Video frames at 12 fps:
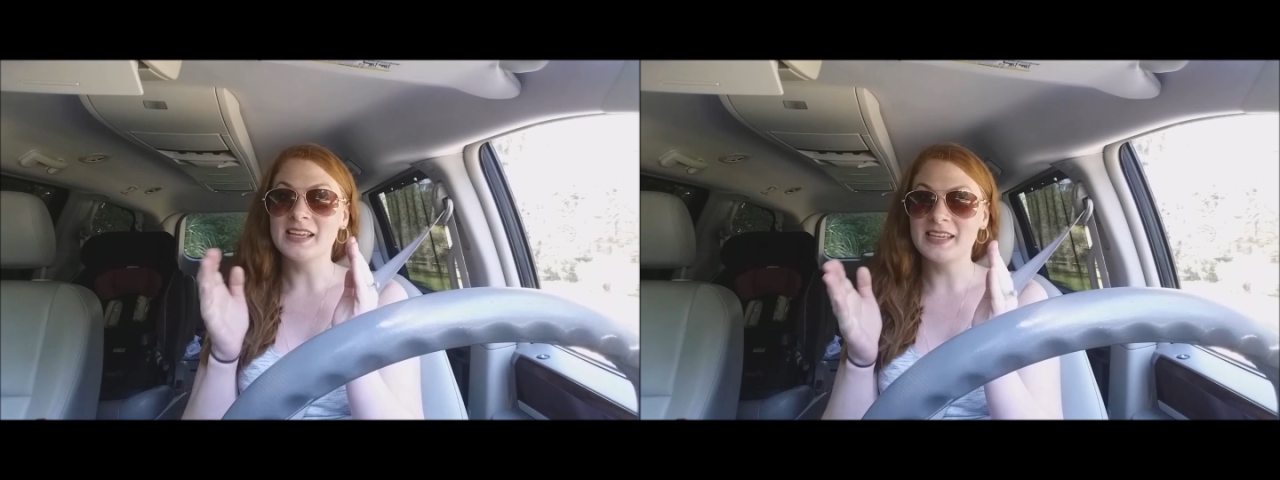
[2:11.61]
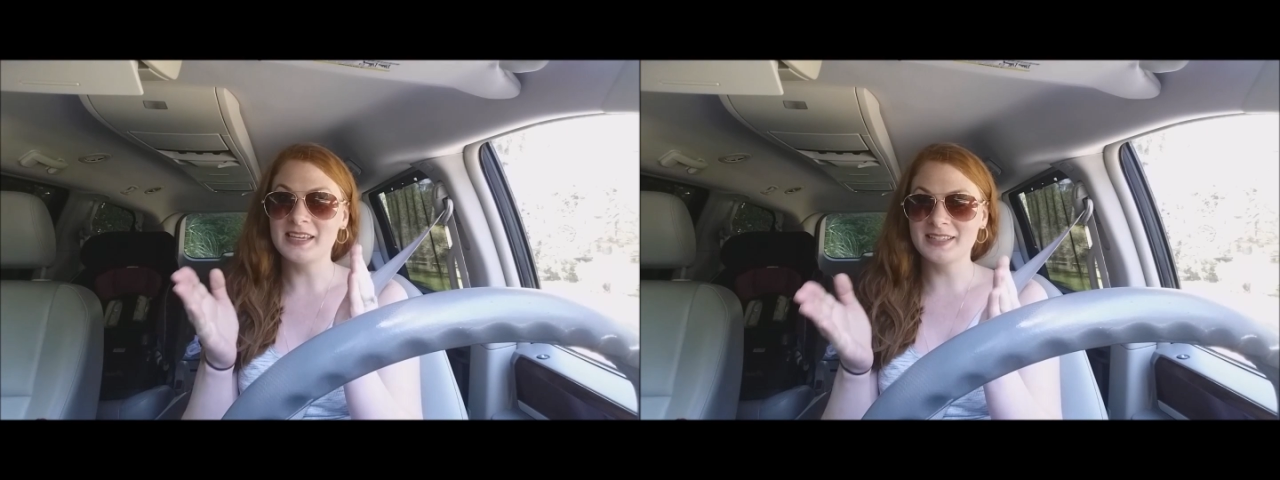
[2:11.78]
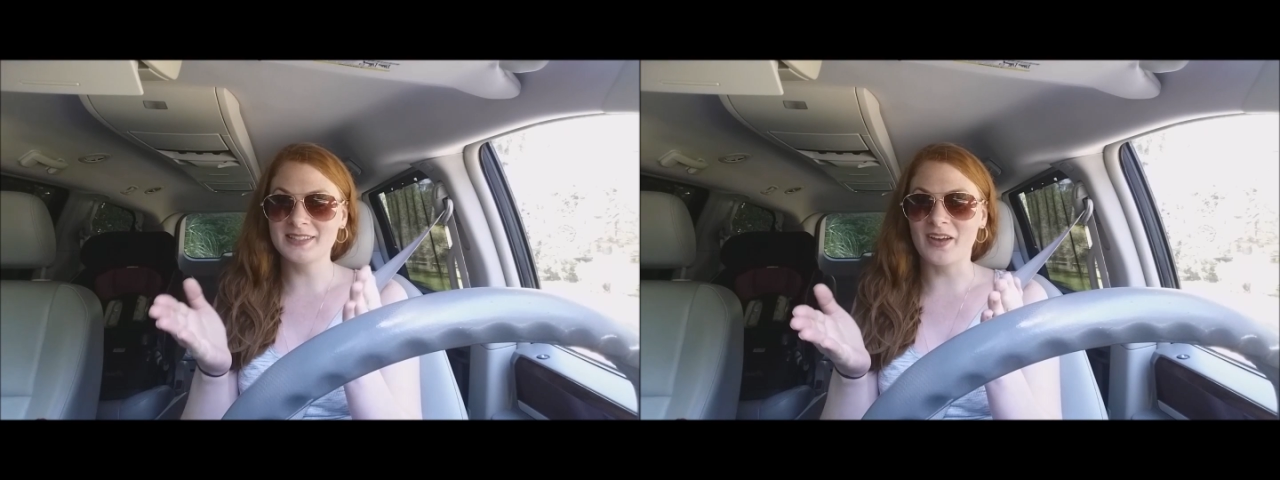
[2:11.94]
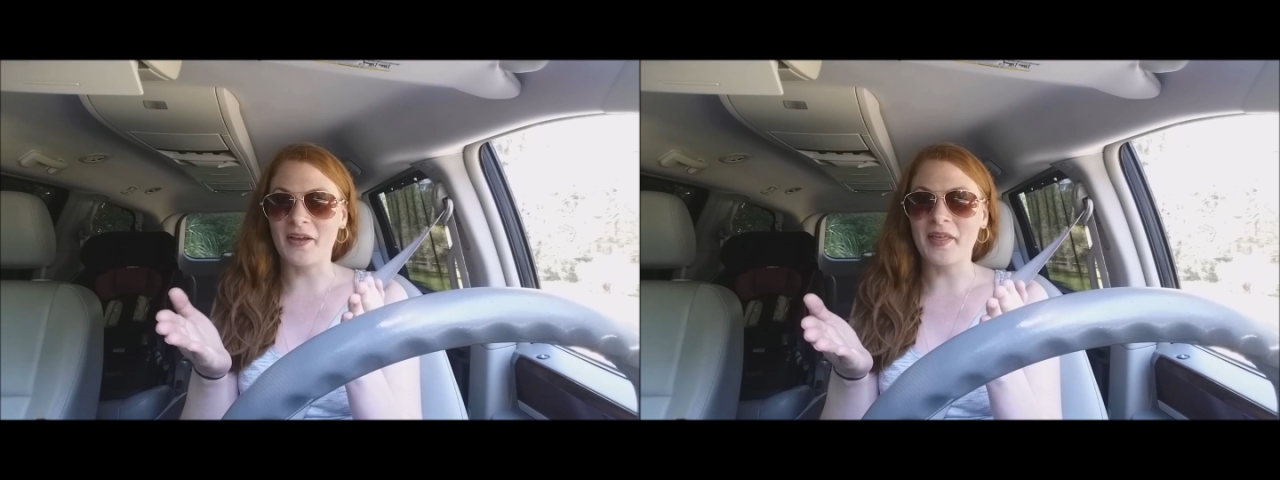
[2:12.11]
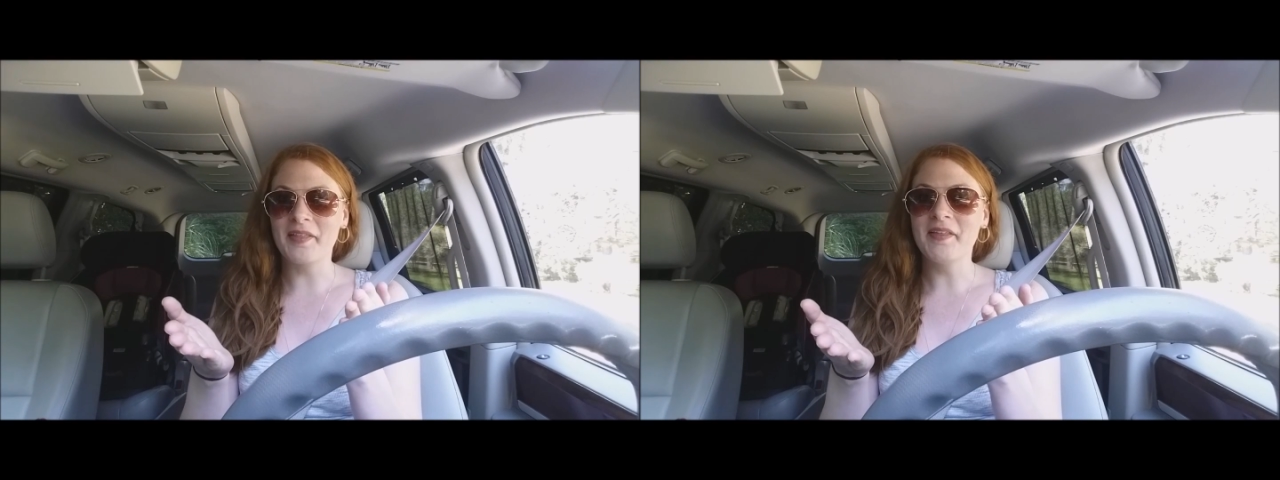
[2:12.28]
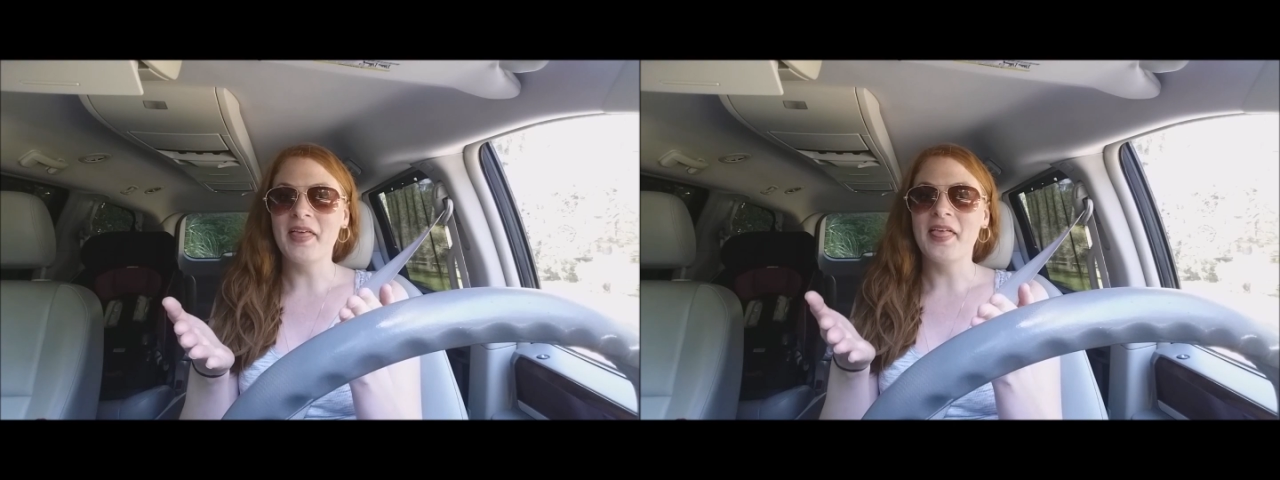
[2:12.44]
he
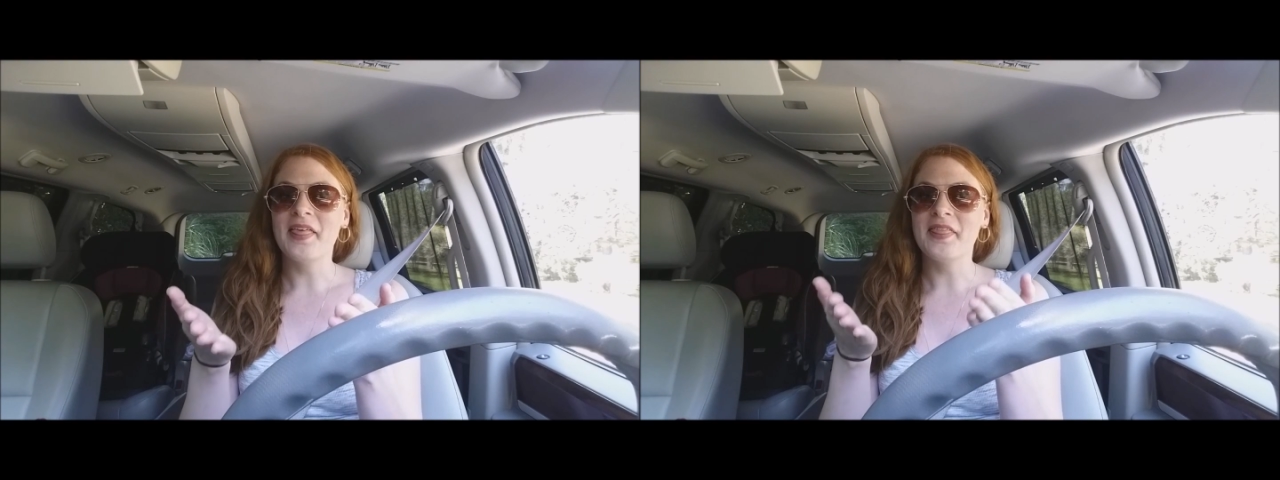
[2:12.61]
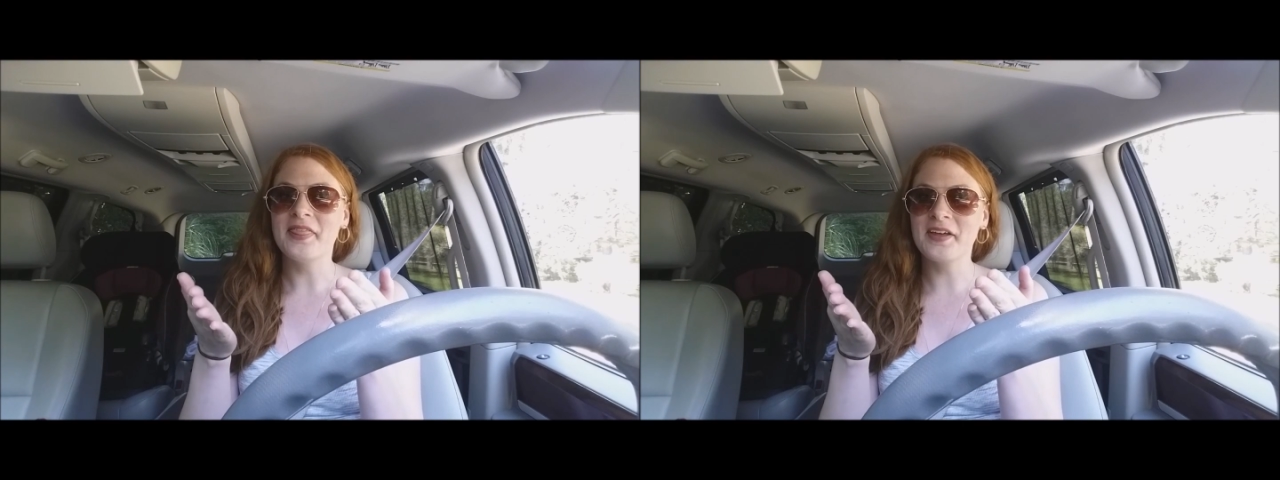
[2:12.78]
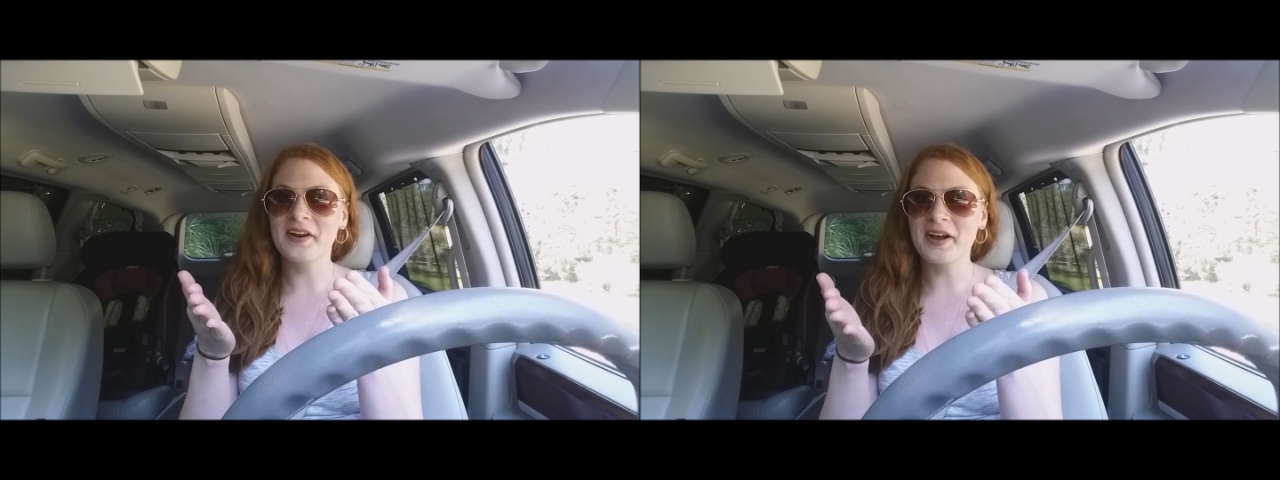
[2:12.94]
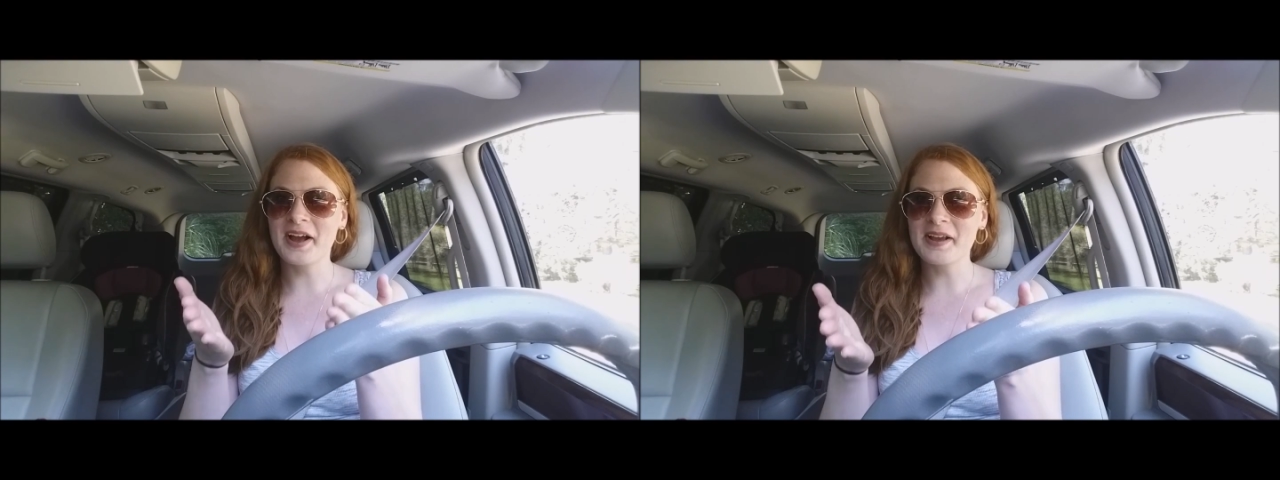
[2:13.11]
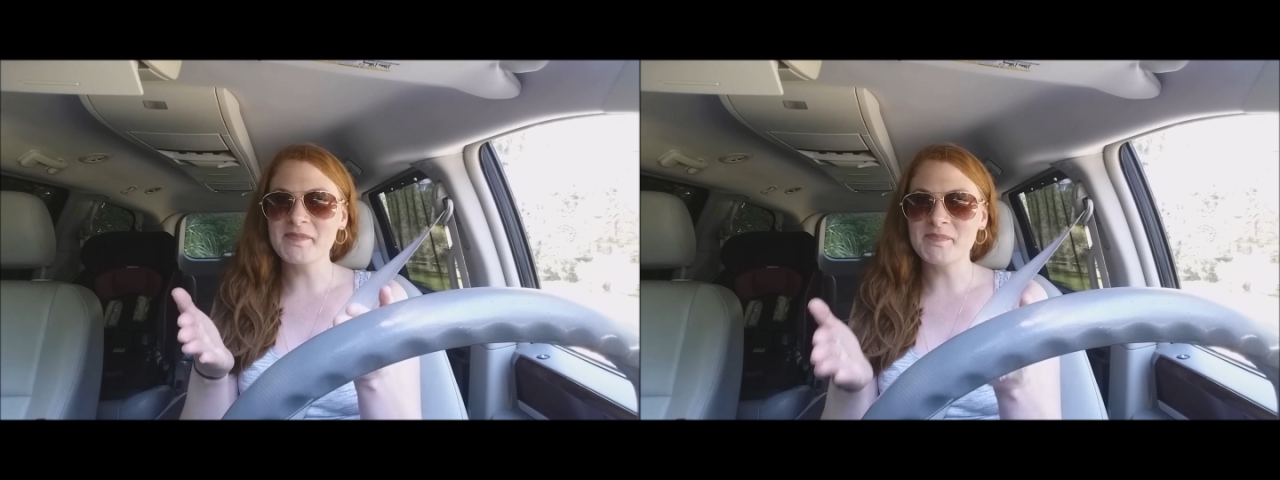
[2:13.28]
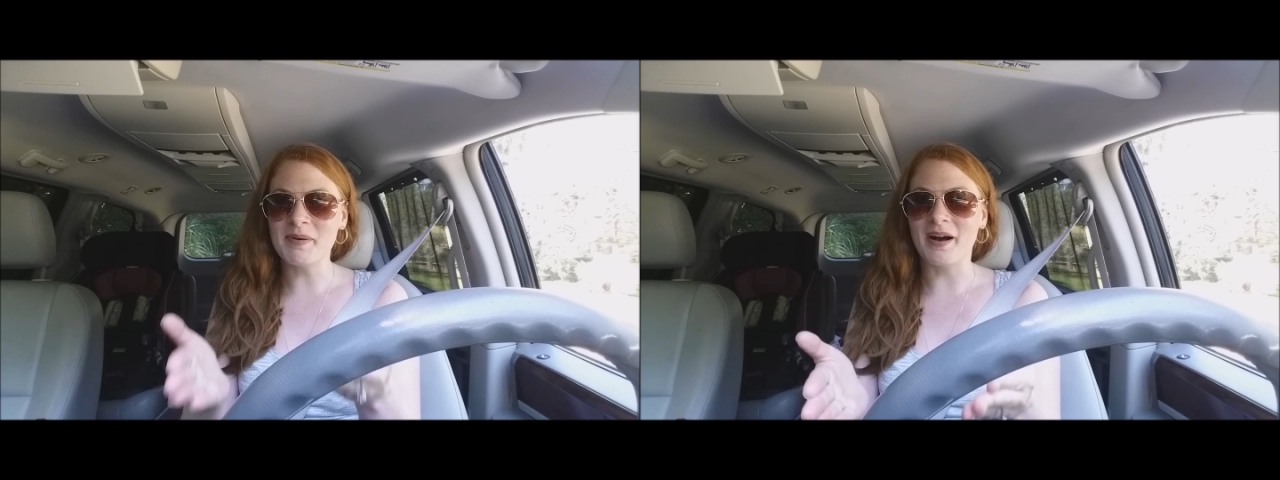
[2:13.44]
saw that
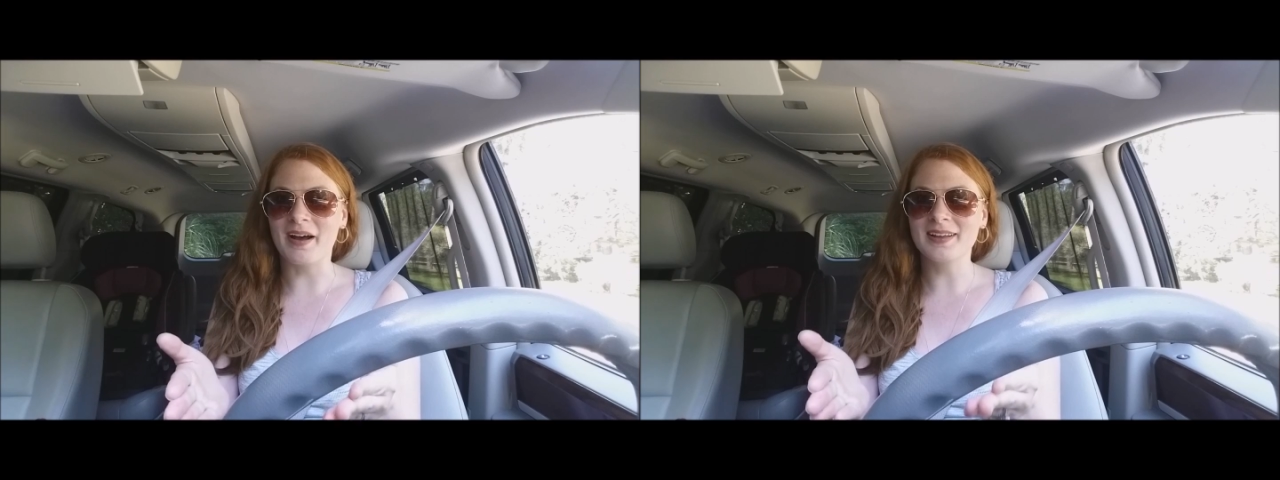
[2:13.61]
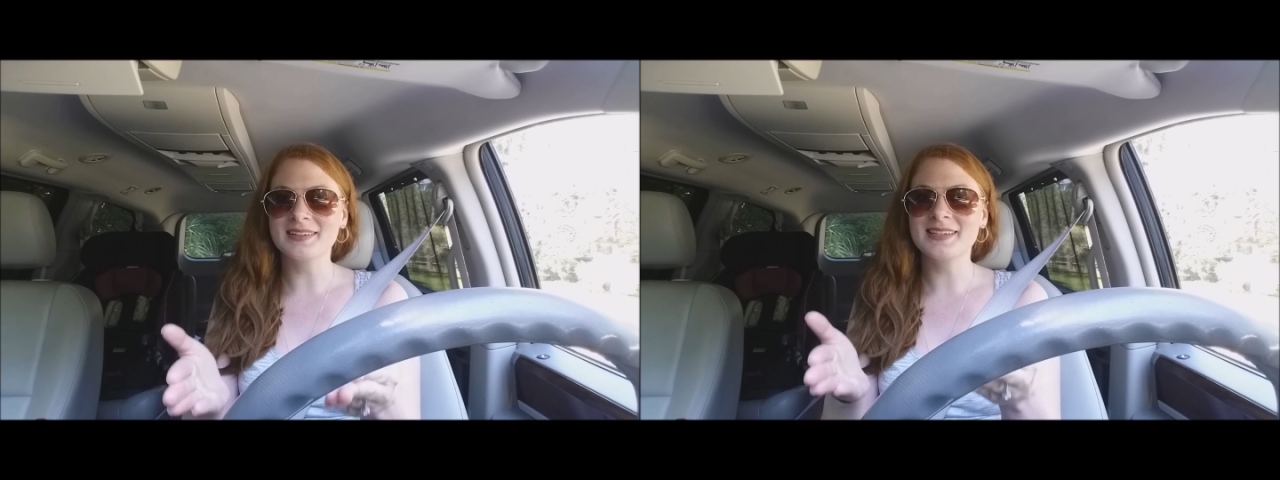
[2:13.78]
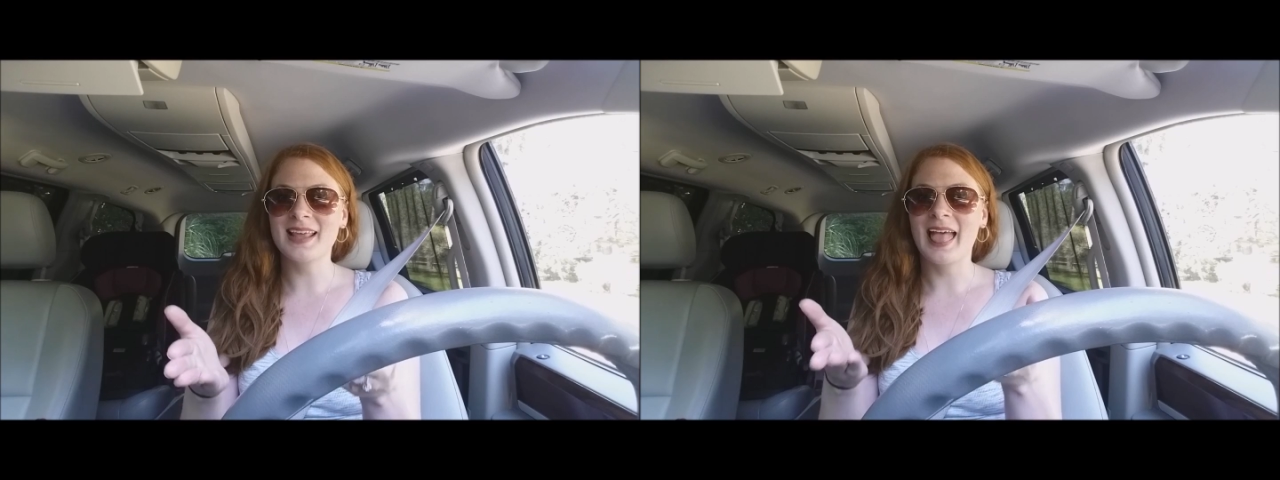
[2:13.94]
I bought